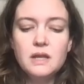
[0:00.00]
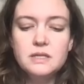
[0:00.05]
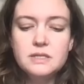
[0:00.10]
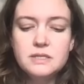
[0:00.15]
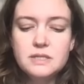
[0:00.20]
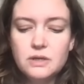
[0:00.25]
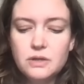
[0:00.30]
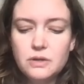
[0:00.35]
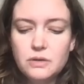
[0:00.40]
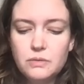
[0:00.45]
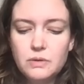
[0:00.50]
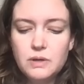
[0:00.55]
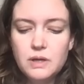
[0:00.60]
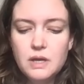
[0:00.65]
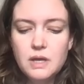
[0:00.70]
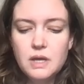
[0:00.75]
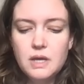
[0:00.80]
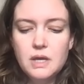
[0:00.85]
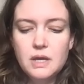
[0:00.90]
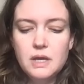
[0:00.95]
so
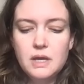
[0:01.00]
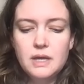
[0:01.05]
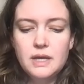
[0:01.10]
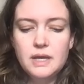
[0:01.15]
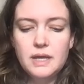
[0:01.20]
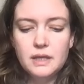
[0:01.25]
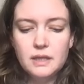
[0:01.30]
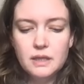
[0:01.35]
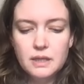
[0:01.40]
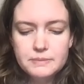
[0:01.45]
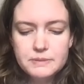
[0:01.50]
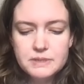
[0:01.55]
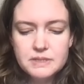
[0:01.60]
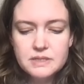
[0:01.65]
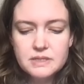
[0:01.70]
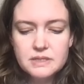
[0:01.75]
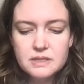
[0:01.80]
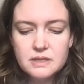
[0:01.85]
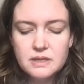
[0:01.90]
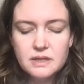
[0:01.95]

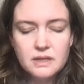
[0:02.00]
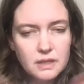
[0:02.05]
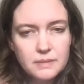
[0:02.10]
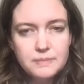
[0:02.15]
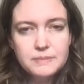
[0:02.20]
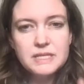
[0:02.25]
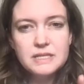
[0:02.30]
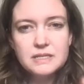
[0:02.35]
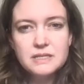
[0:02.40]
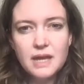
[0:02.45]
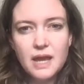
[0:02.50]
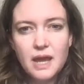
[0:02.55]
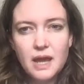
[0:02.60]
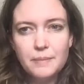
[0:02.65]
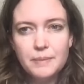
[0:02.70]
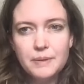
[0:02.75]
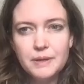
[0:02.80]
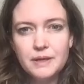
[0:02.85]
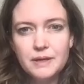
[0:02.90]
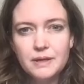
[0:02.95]
eclipse eclipses
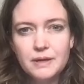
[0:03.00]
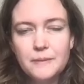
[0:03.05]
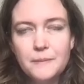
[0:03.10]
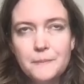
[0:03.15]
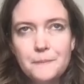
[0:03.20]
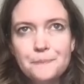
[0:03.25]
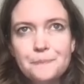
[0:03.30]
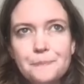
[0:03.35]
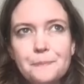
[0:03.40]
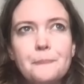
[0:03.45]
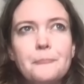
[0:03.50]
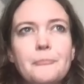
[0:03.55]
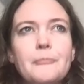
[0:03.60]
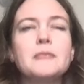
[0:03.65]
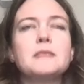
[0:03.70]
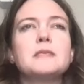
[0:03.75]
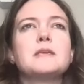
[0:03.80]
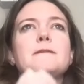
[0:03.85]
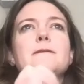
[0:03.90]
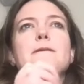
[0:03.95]
happen
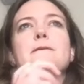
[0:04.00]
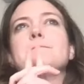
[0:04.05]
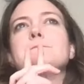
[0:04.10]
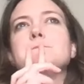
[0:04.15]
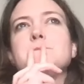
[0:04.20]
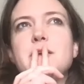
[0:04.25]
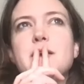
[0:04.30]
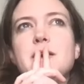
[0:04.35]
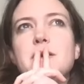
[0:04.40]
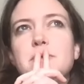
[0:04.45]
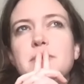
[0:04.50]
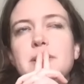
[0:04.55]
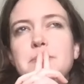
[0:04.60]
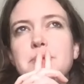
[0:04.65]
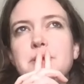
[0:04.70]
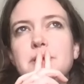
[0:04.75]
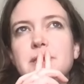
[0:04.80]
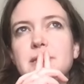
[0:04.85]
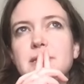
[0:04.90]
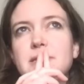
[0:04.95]
how do i
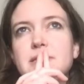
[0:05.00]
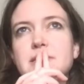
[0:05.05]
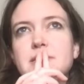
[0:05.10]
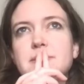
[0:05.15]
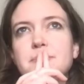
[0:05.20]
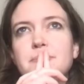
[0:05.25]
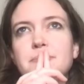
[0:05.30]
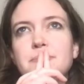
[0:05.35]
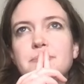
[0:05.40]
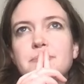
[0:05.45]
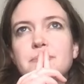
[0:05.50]
put this